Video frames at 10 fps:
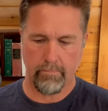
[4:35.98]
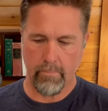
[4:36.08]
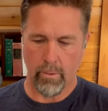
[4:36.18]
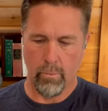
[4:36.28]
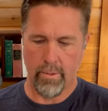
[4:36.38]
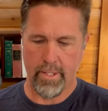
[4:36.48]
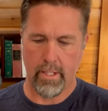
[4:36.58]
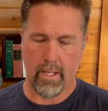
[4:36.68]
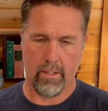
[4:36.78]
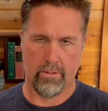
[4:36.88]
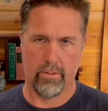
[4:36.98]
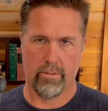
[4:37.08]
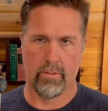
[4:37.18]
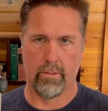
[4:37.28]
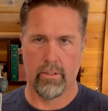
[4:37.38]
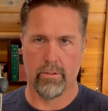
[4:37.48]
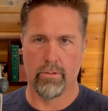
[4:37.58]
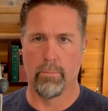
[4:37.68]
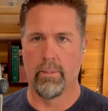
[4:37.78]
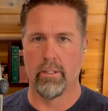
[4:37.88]
with the analysis.
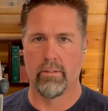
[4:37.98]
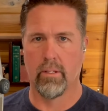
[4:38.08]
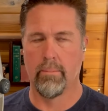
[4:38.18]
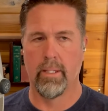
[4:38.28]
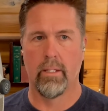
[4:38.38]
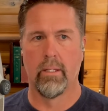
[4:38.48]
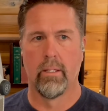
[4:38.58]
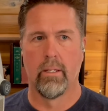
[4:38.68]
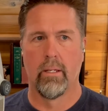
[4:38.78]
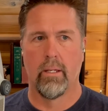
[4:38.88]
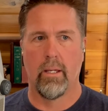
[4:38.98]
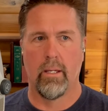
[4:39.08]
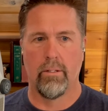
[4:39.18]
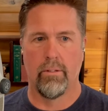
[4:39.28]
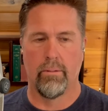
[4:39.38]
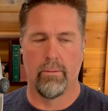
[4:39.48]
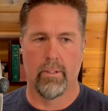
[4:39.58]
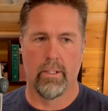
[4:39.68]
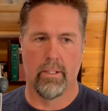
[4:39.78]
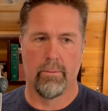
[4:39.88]
So bids come in and you
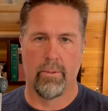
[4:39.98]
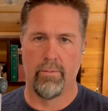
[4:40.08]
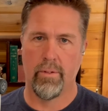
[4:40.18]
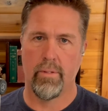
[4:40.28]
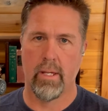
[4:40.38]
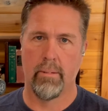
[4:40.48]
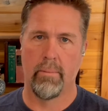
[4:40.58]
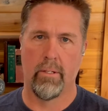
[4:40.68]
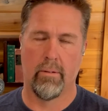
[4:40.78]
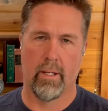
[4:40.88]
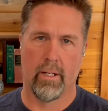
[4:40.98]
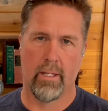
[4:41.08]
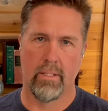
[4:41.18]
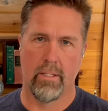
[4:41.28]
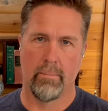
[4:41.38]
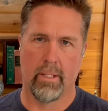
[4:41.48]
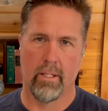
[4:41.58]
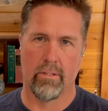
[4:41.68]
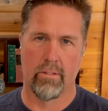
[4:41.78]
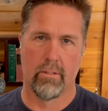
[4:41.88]
review them and you analyze them
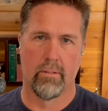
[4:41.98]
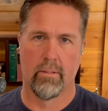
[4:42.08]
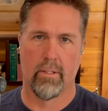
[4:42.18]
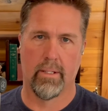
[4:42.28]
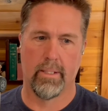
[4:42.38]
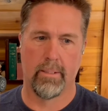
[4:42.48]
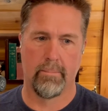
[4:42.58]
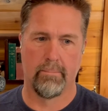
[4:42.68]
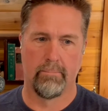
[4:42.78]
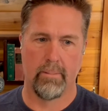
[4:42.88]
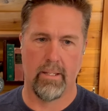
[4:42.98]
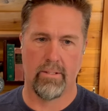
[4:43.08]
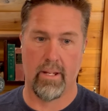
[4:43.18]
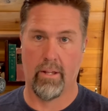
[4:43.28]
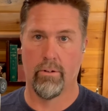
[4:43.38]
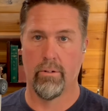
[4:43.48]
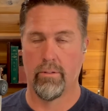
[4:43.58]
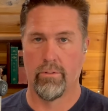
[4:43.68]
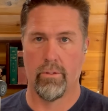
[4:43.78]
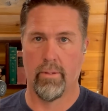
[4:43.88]
against a standard.
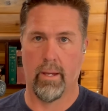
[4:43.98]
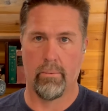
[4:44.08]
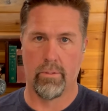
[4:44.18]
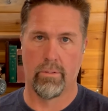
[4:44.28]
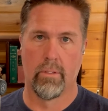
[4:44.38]
And so that was